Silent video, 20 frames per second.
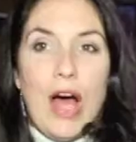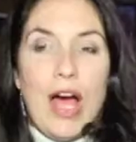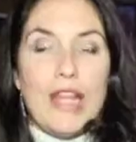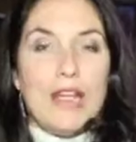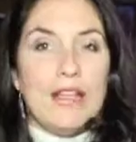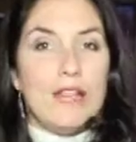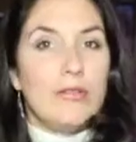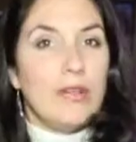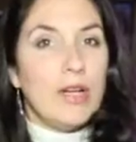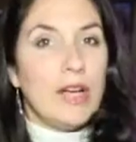I
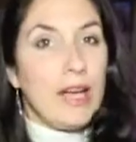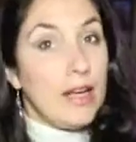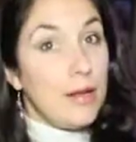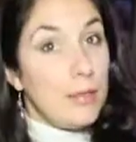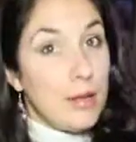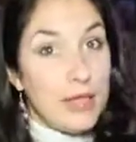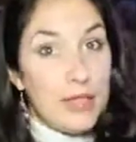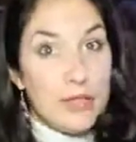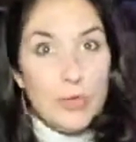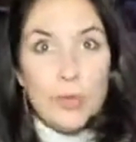didn't want
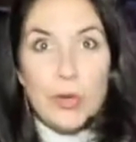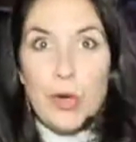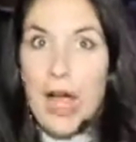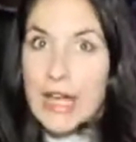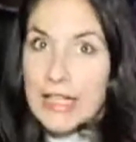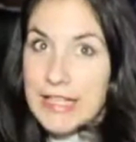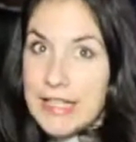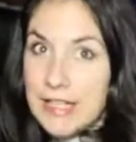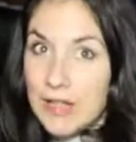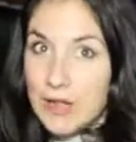anybody to
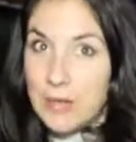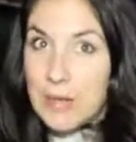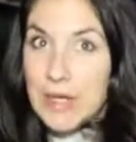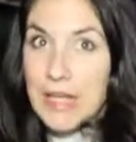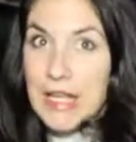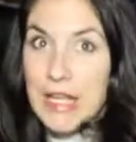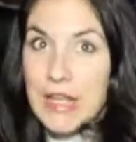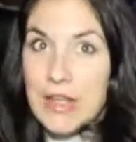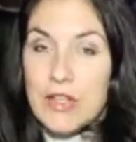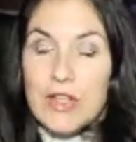practice on me
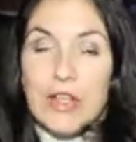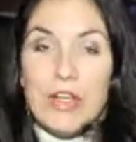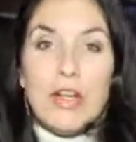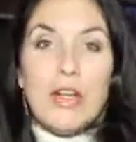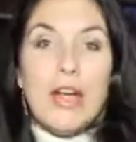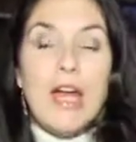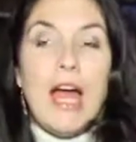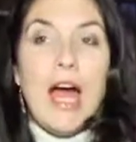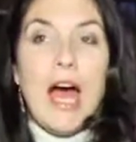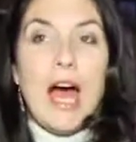
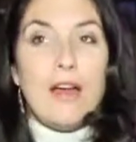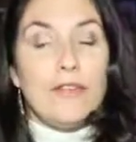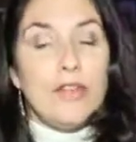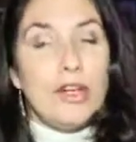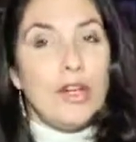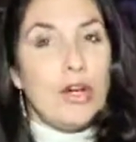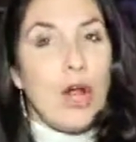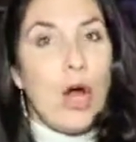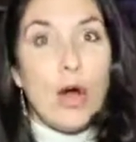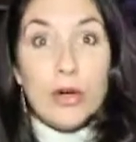either. I've
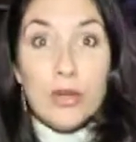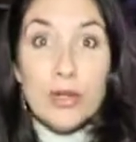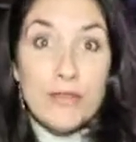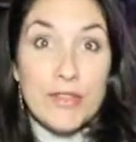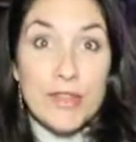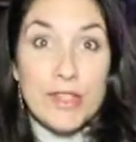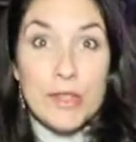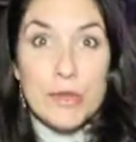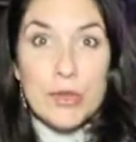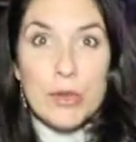heard
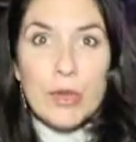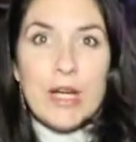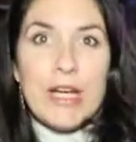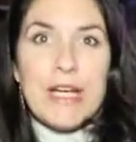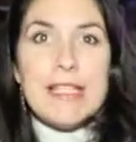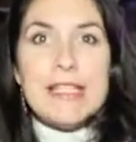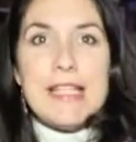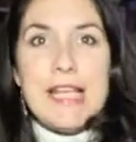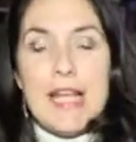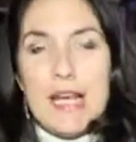horrific
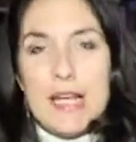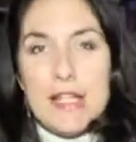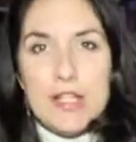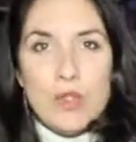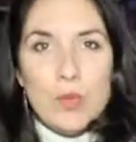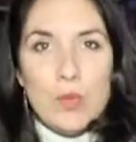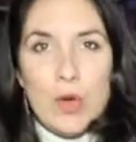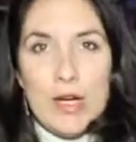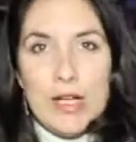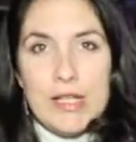stories, and I
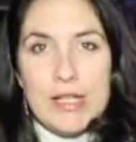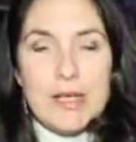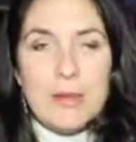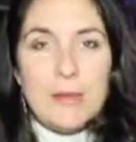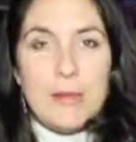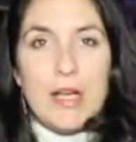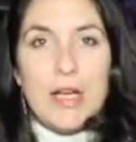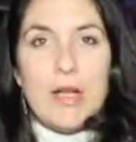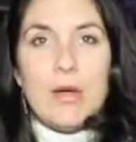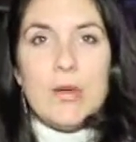just wanted
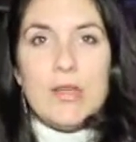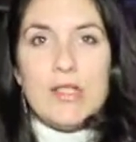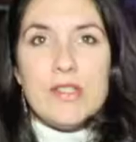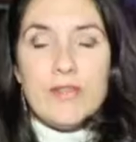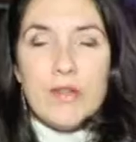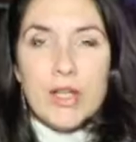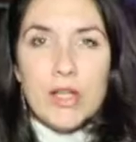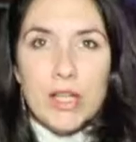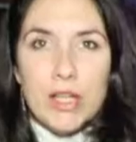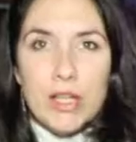somebody who was
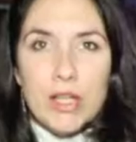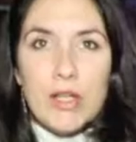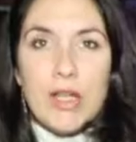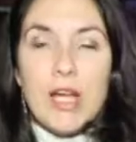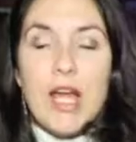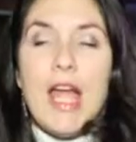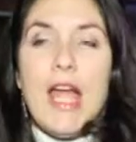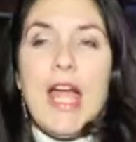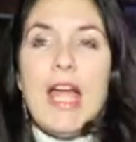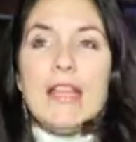very good.
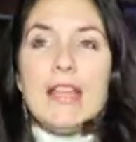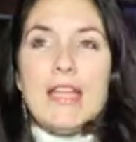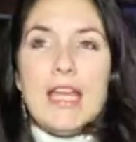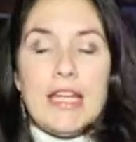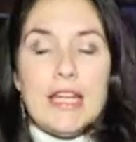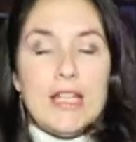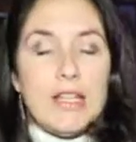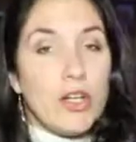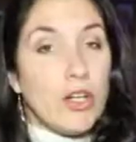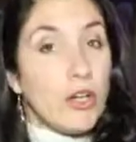They
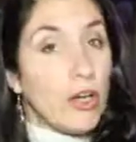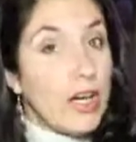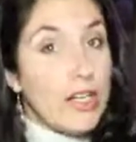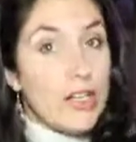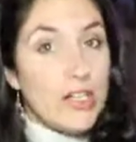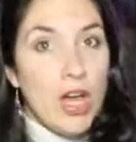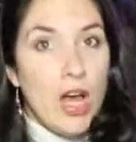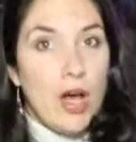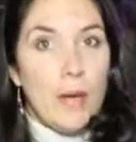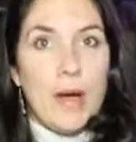did a great
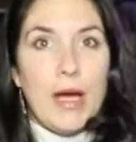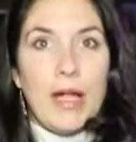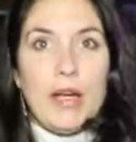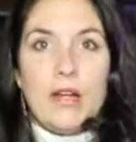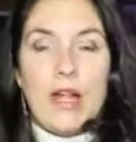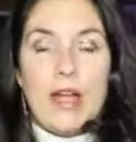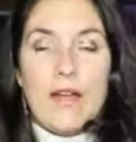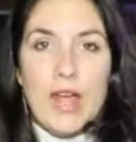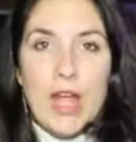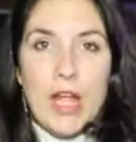job. I didn't
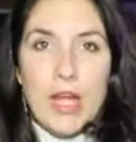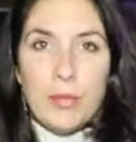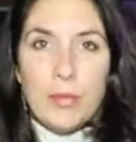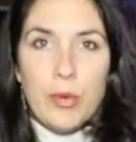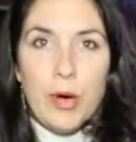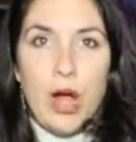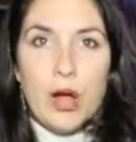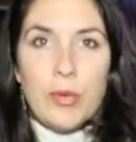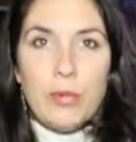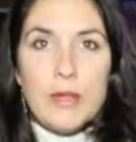have any
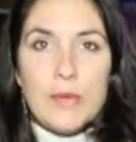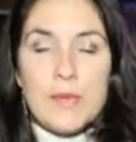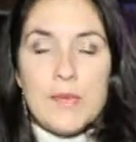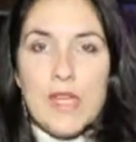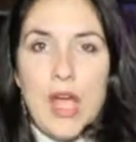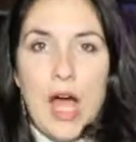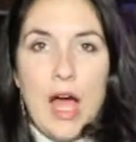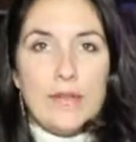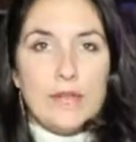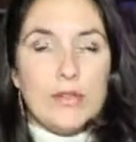problems
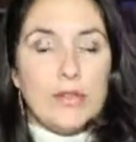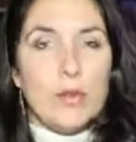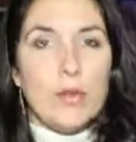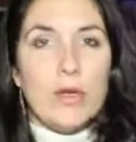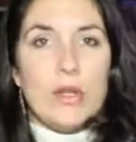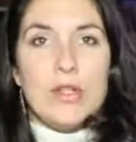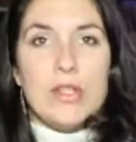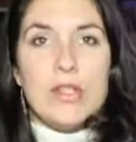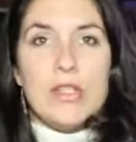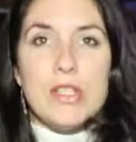
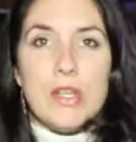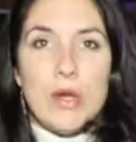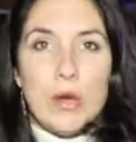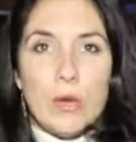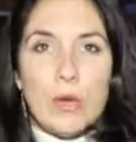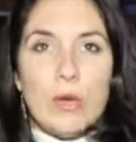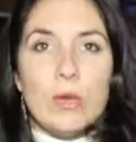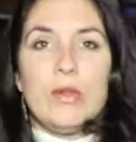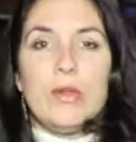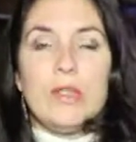afterwards,
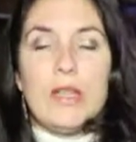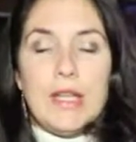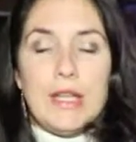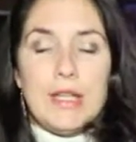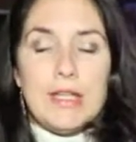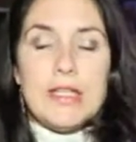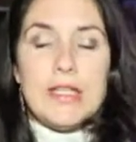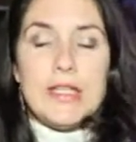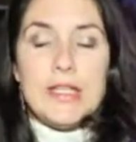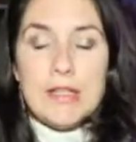so
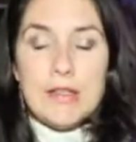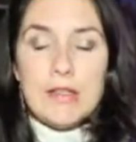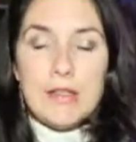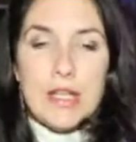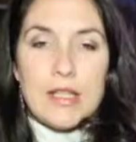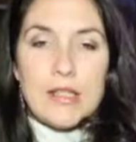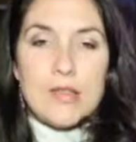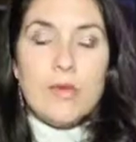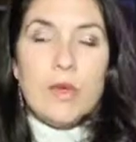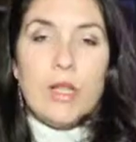that's
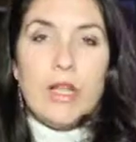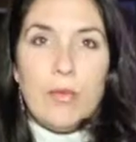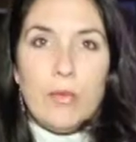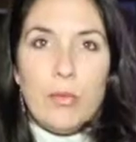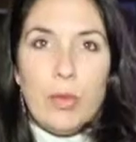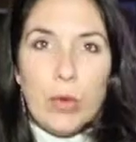really